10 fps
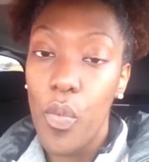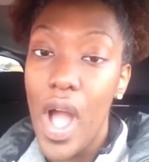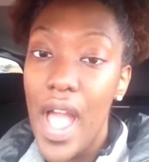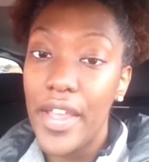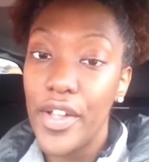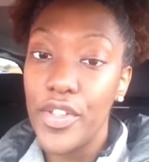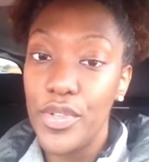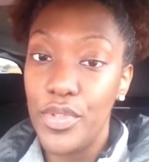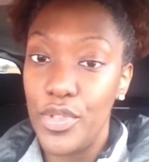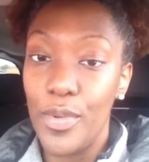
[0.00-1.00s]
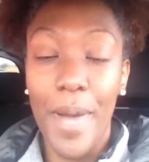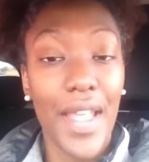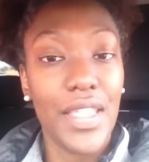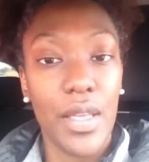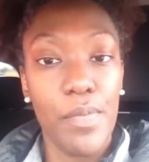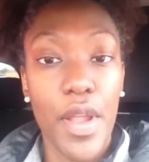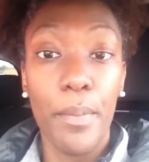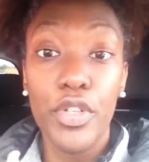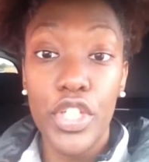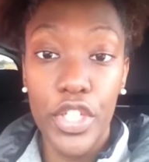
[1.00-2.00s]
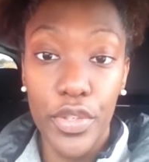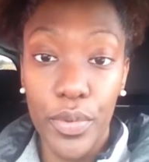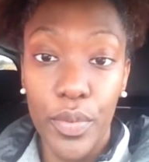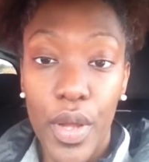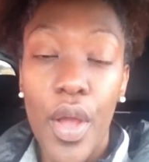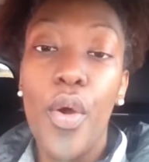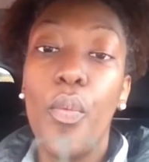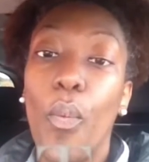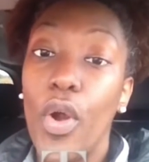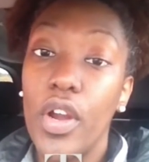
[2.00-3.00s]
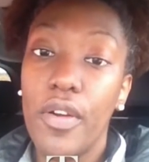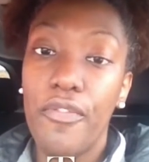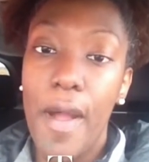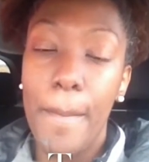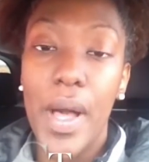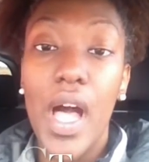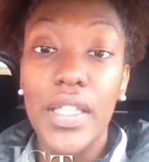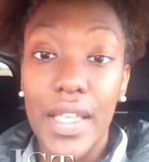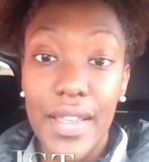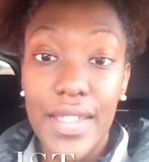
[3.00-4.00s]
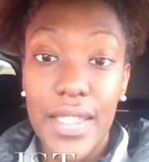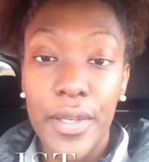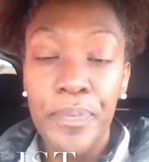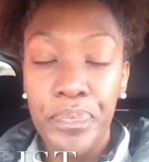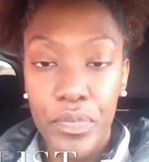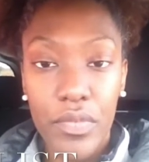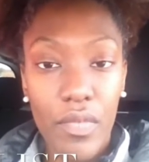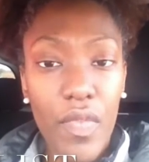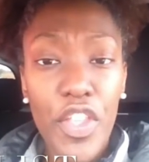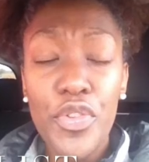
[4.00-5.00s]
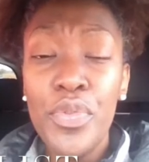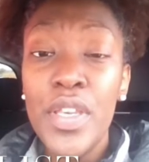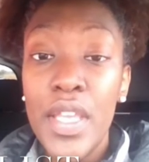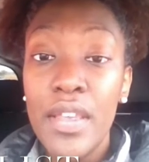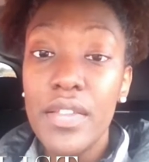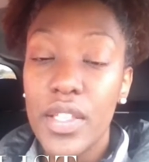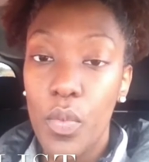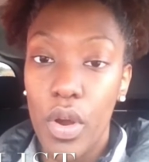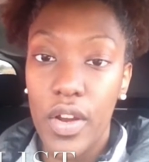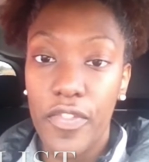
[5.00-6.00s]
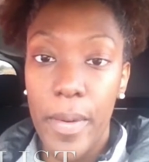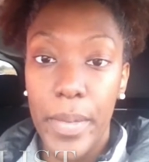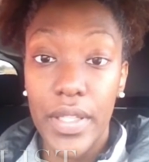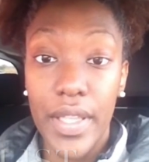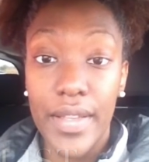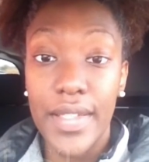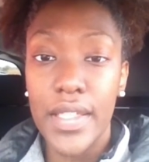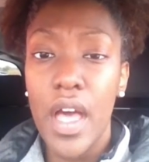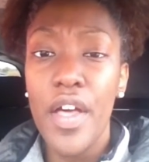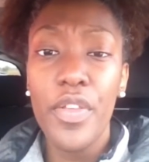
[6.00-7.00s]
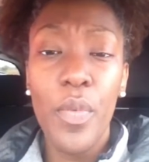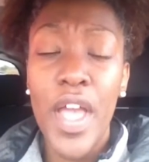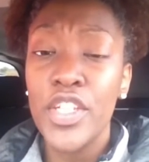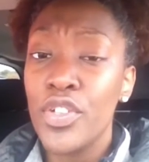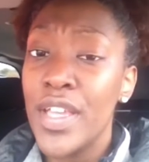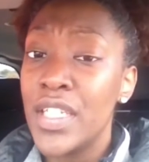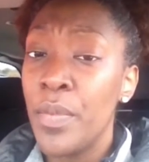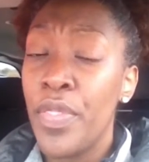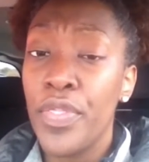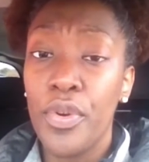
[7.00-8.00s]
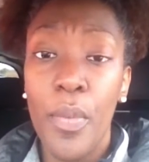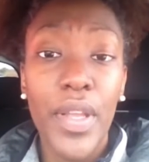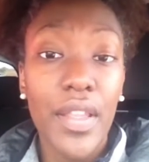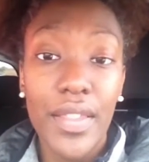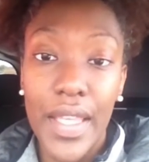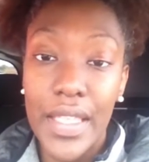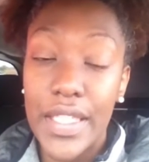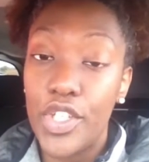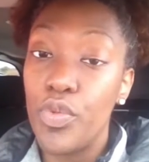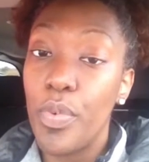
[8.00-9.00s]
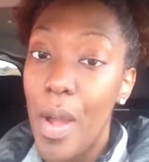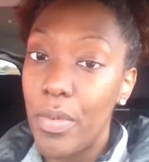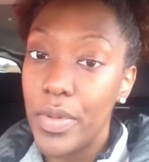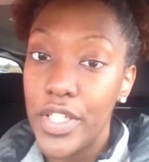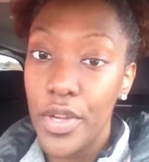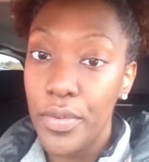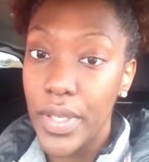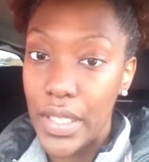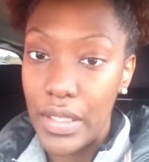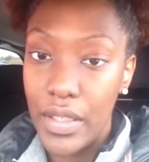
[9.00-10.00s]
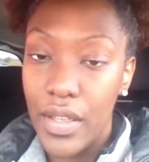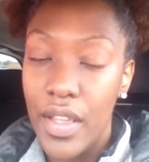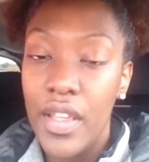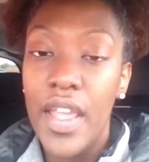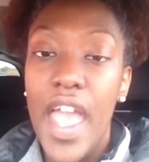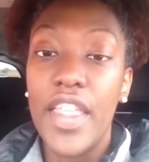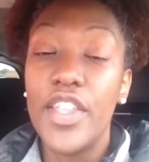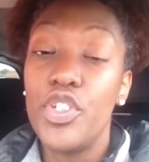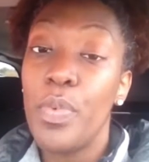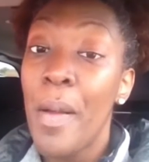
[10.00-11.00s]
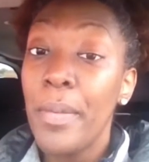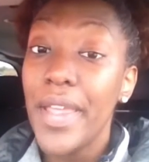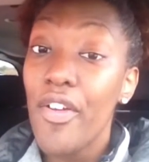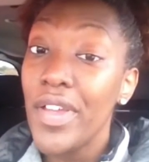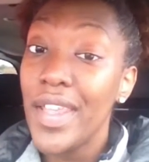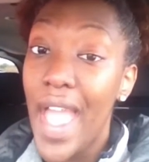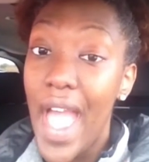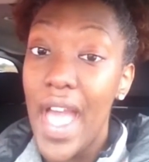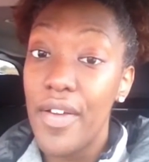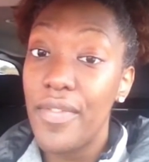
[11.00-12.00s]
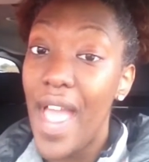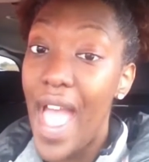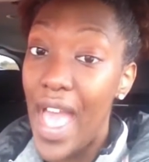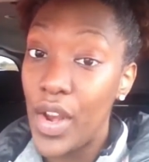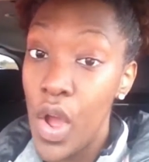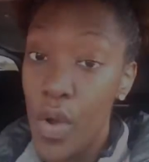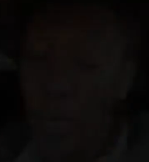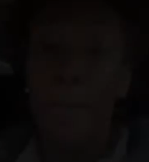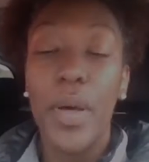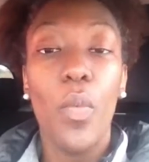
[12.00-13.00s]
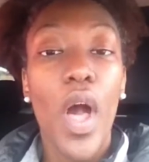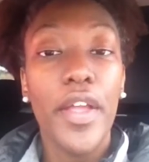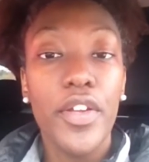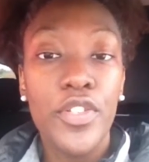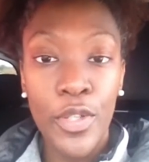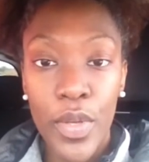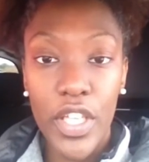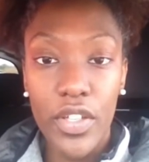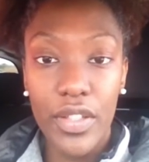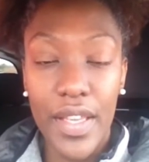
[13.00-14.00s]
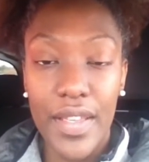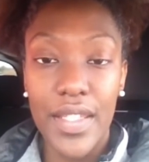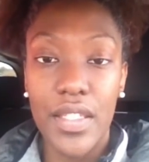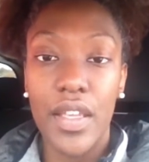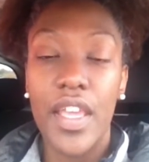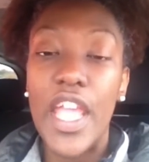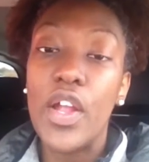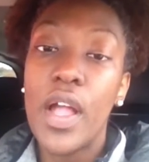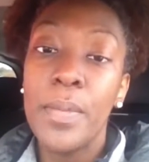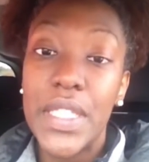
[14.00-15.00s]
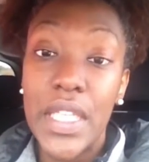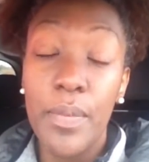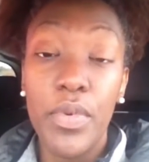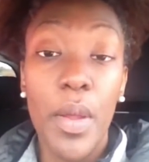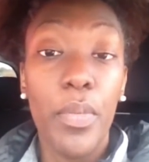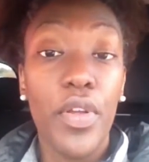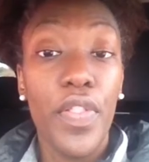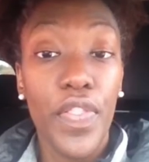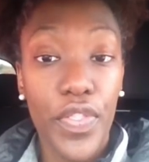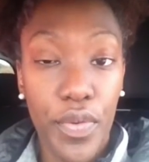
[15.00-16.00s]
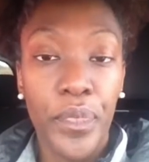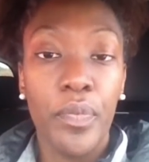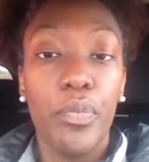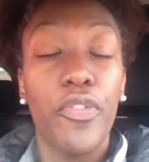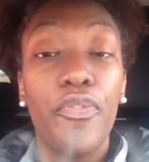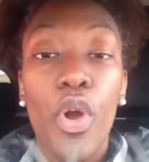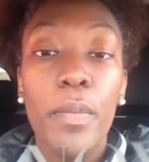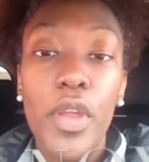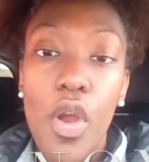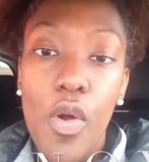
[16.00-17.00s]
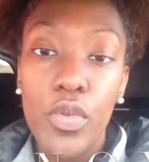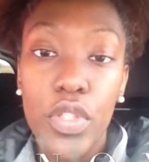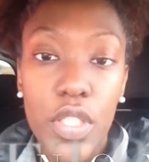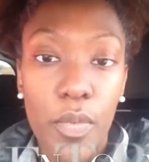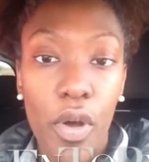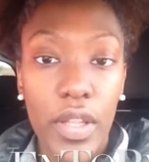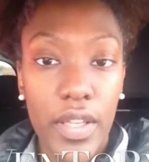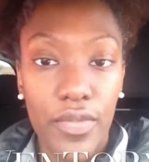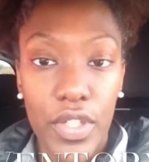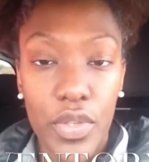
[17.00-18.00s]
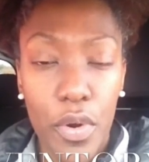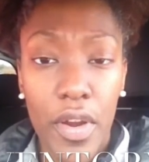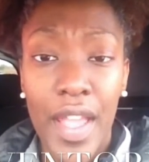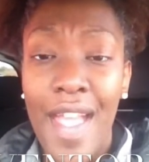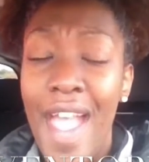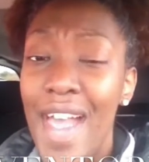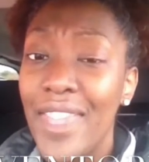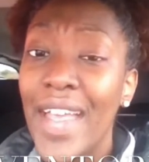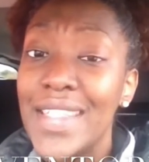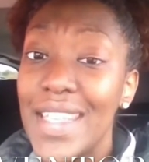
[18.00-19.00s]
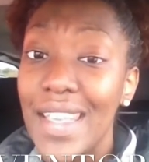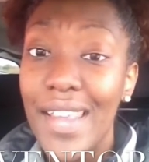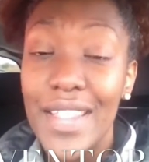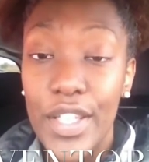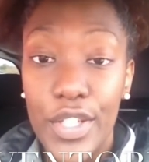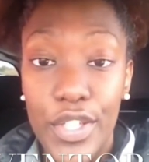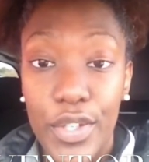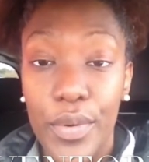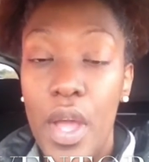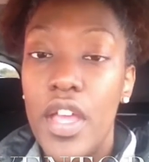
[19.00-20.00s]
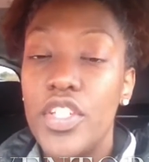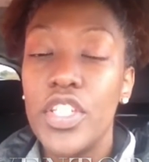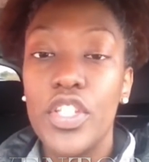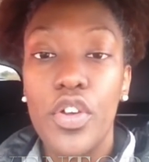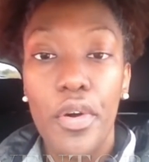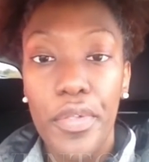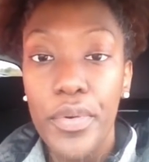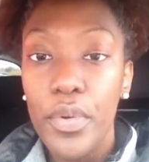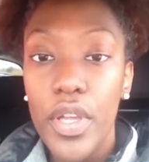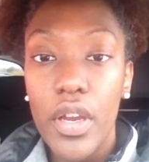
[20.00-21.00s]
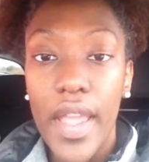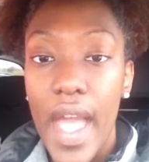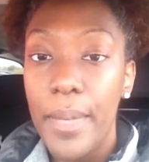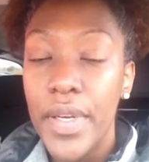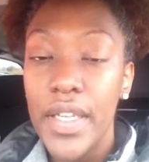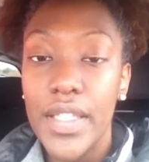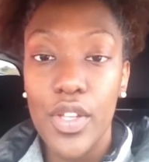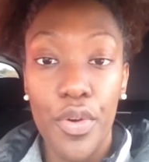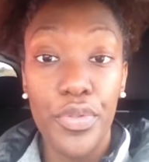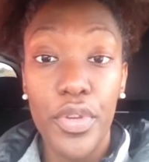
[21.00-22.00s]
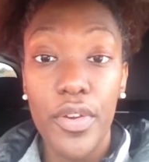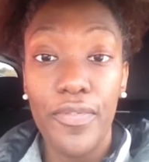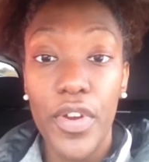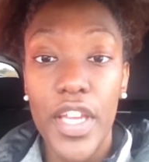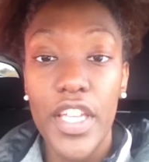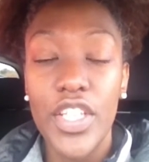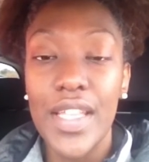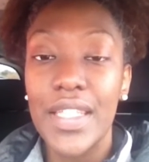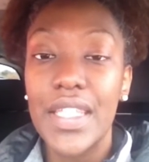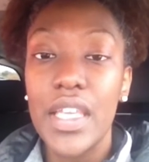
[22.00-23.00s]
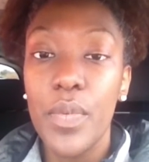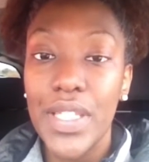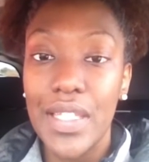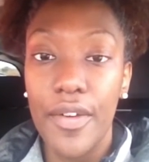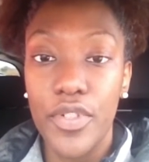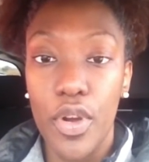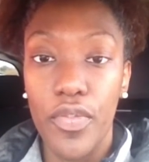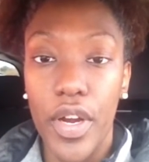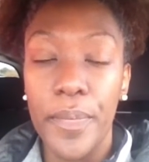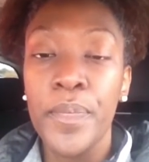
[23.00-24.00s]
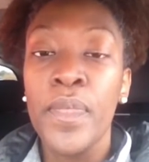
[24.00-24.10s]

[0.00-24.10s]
while you do my tip number 2, work from a list. You need to work from a list. Otherwise, you'll end up throwing in things that you probably don't need and that you probably already have at home. But while you're doing your list, here comes tip number 3. Perform your own small inventory. And that's easy to do. Just go through your cabinets, go through your fridge, and see what's left over.